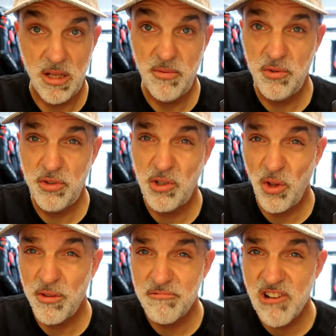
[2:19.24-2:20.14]
I've also
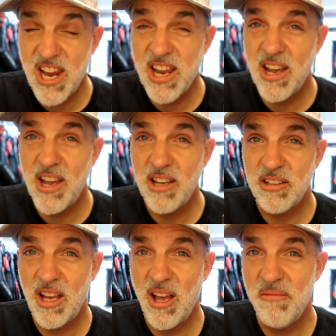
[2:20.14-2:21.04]
got the
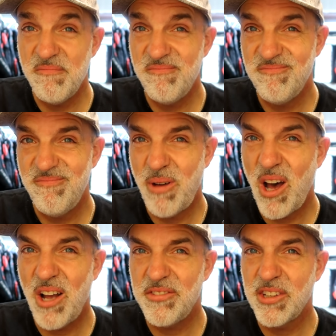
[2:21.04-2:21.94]
rear um,
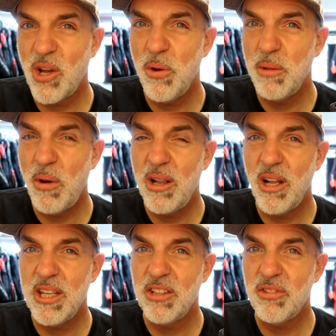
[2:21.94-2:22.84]
parts that go on the bike,
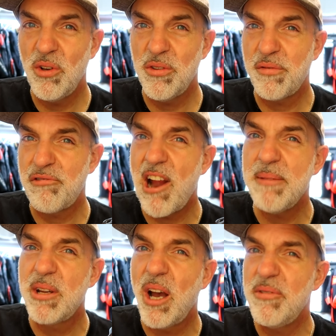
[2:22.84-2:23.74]
like the exhaust, the
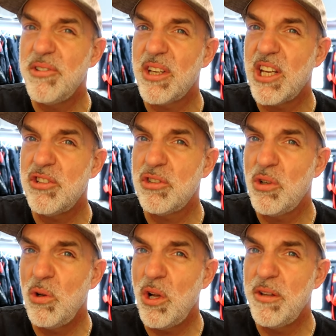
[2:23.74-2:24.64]
frame covers, I guess you'd
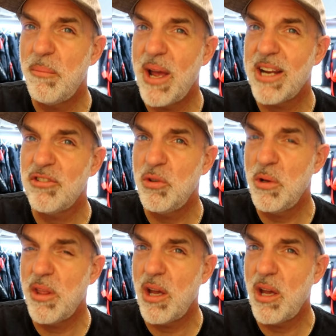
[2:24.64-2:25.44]
call it, on the back, two of